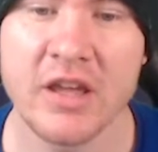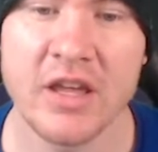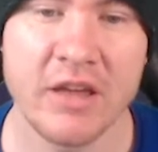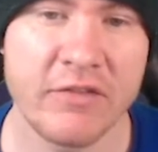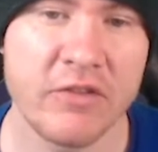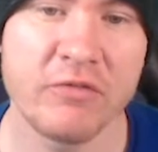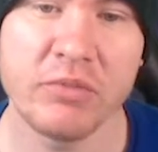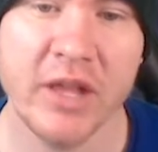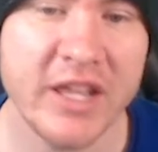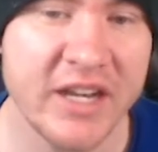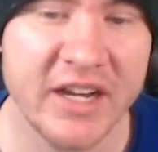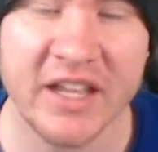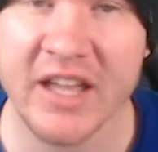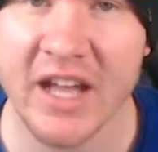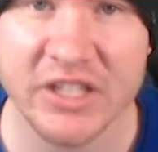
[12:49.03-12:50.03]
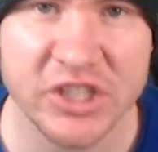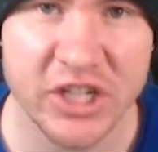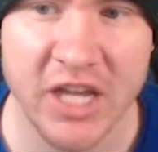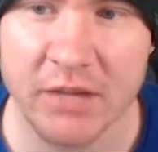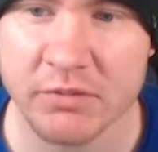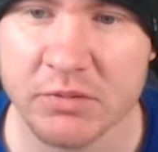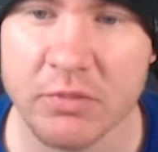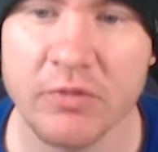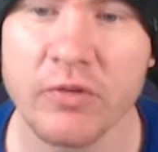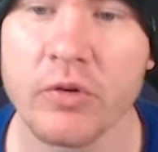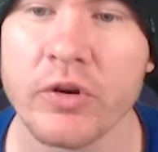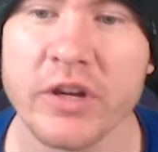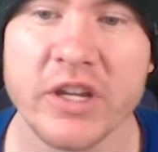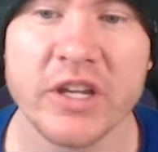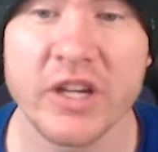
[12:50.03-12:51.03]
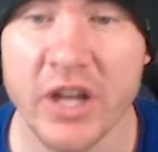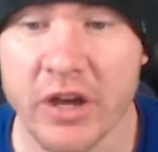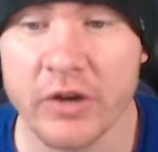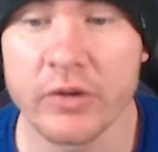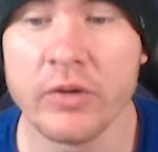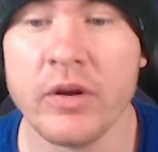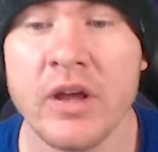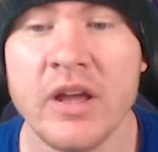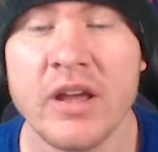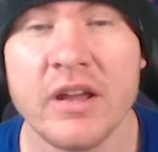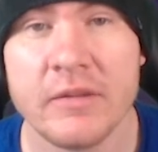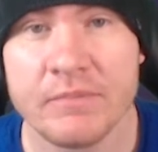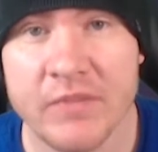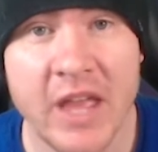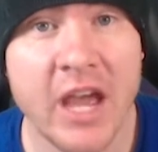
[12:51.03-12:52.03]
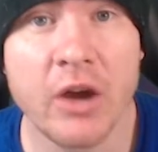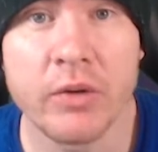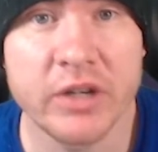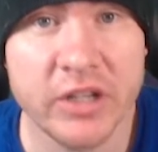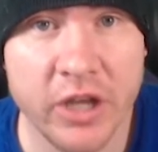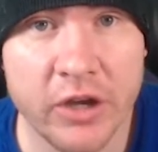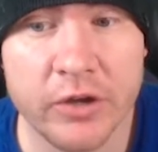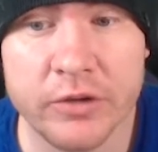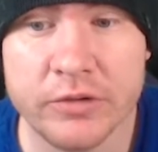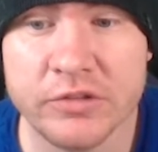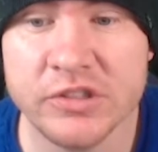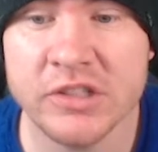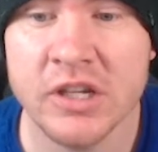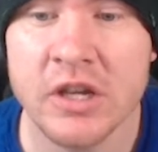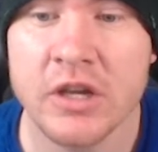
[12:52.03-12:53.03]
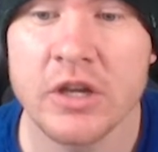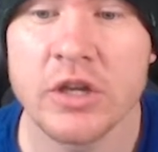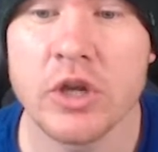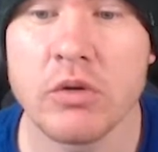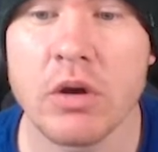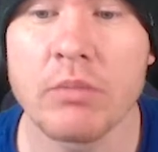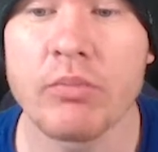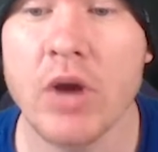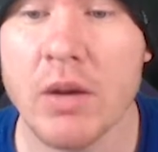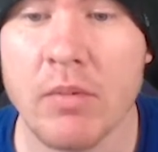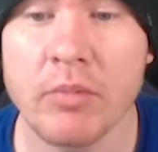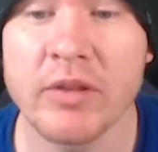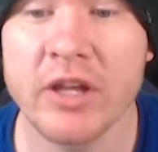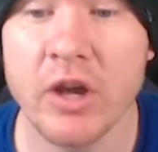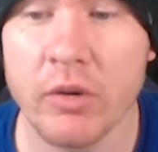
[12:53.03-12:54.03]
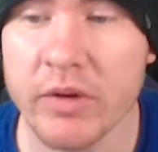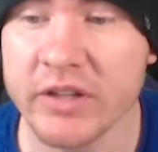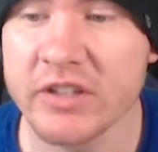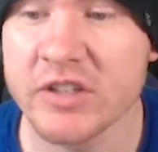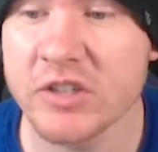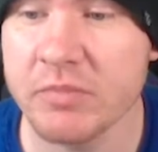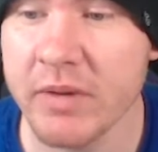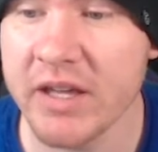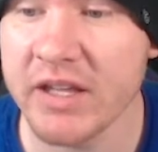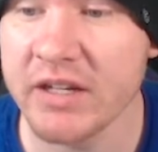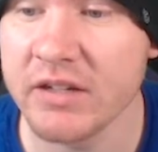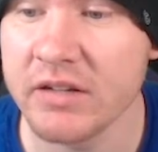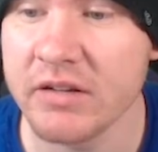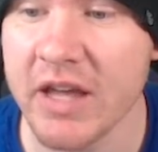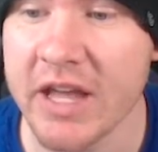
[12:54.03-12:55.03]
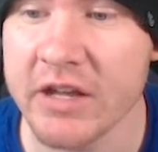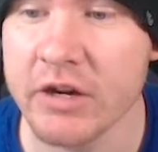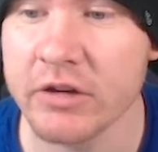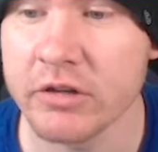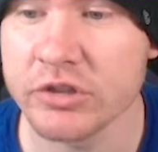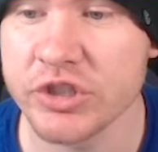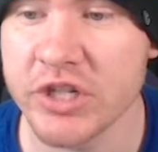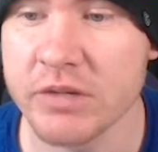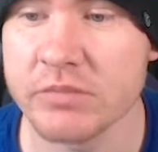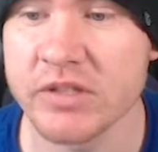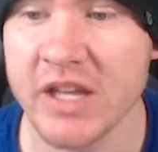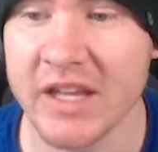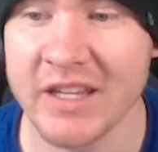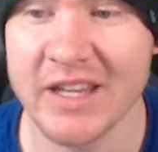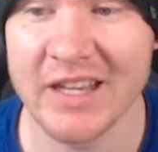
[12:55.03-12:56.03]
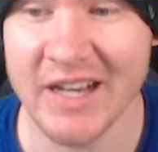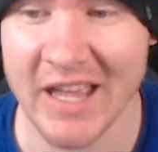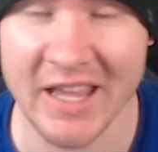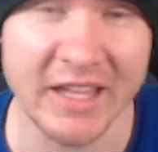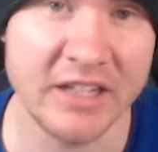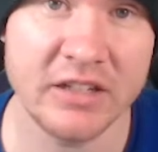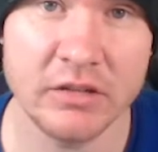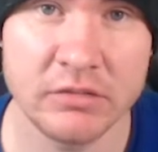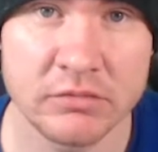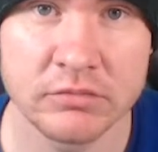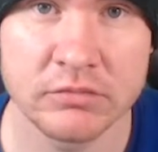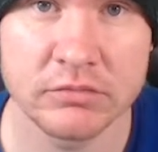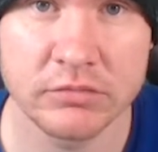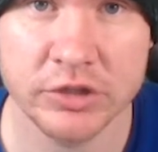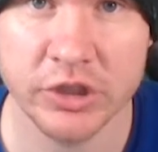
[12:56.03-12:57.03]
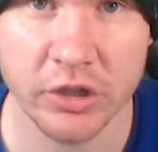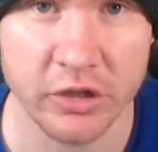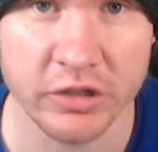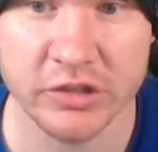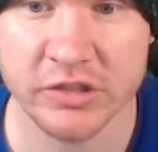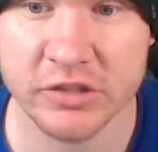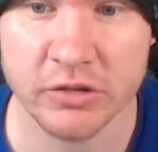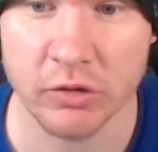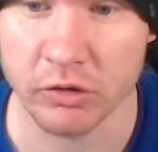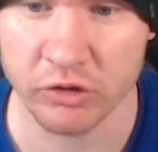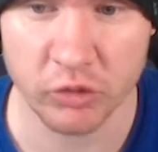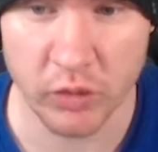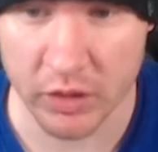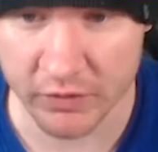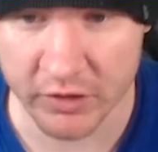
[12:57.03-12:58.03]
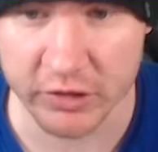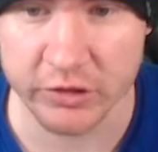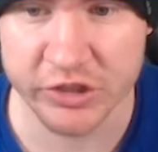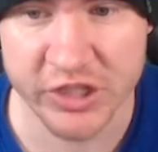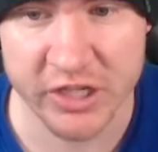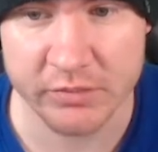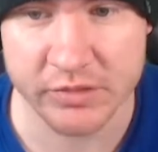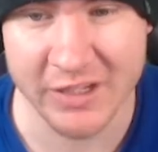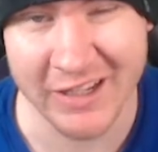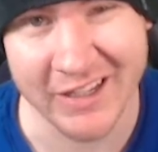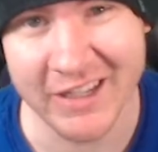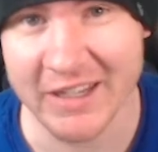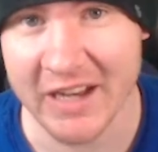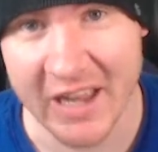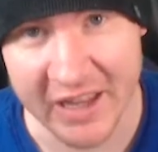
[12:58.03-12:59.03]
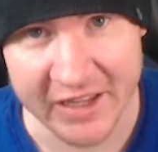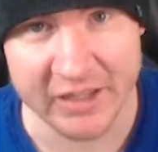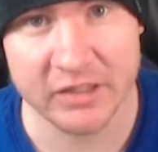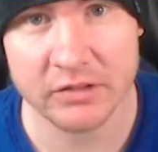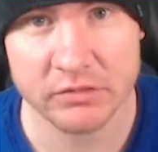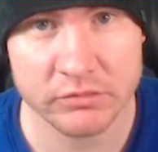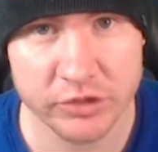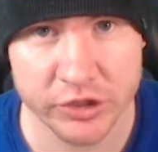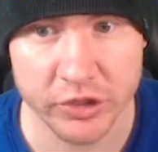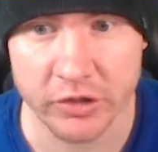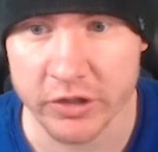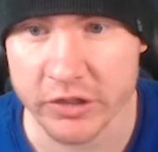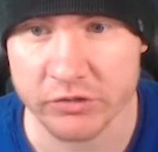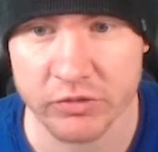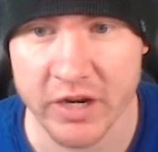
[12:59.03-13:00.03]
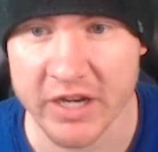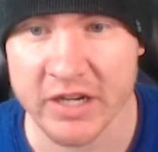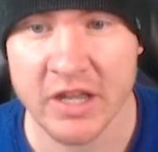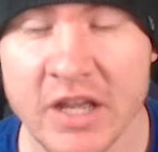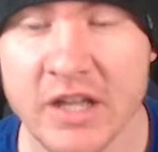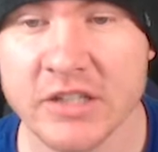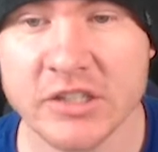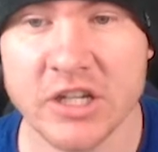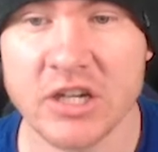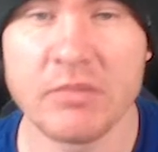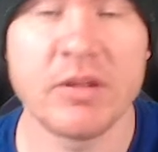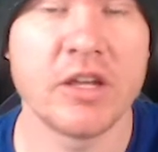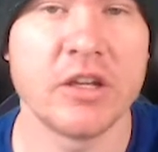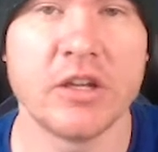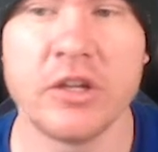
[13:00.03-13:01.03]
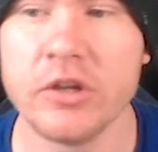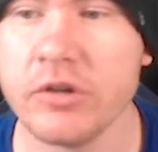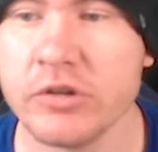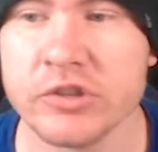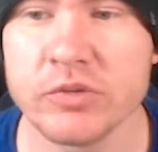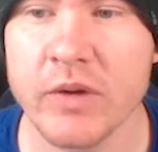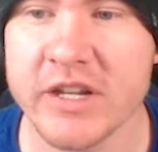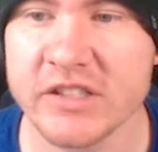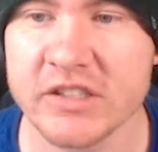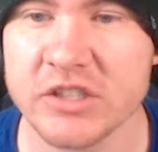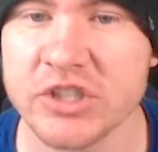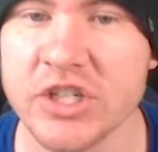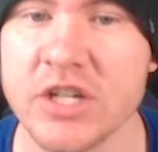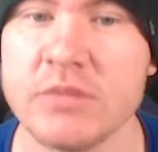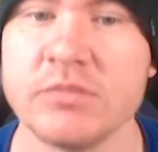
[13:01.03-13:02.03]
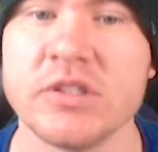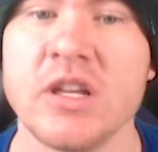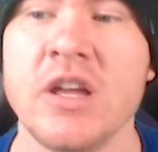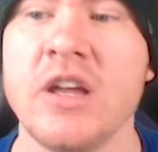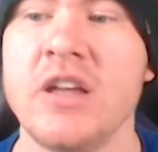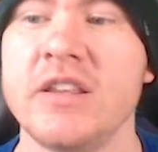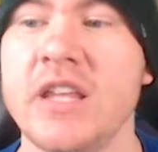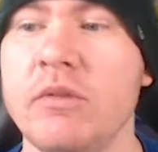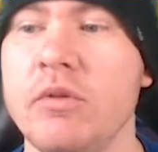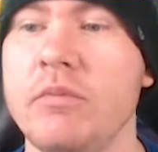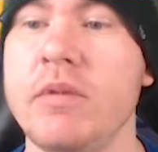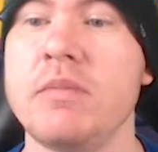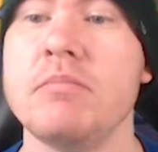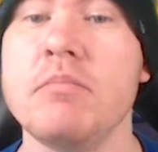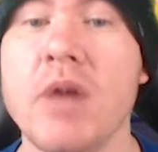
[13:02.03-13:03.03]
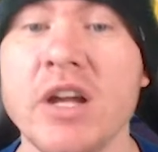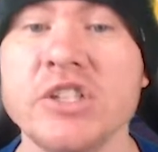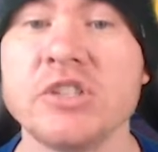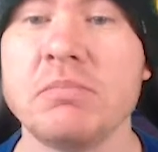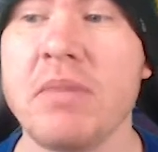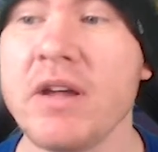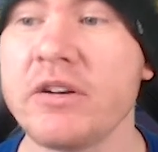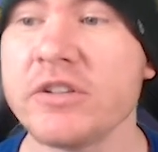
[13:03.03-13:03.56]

If you've played any gacha games before, you know how it goes. You are probably going to spend 800 gems and get 8 shards or 1200 gems and get 8 shards, right? It's going to be a huge waste of gems. They will be much better